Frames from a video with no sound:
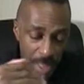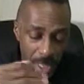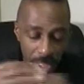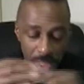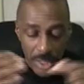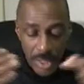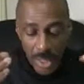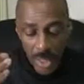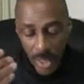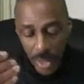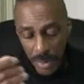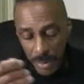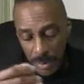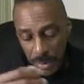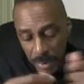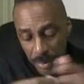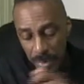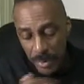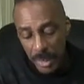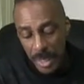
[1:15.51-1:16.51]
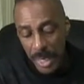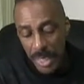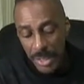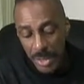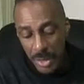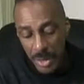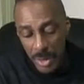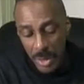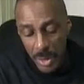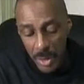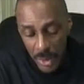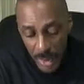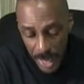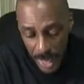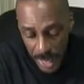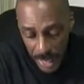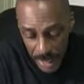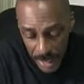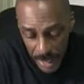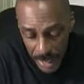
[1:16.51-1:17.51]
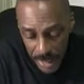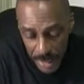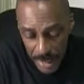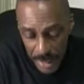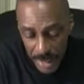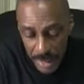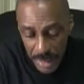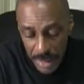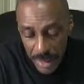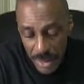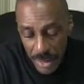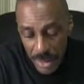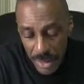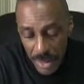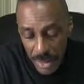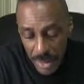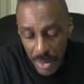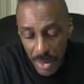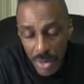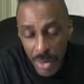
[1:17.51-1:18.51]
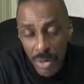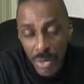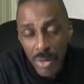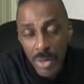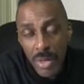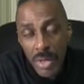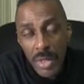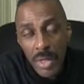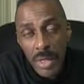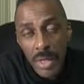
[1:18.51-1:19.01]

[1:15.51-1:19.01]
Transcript: And so as I look at your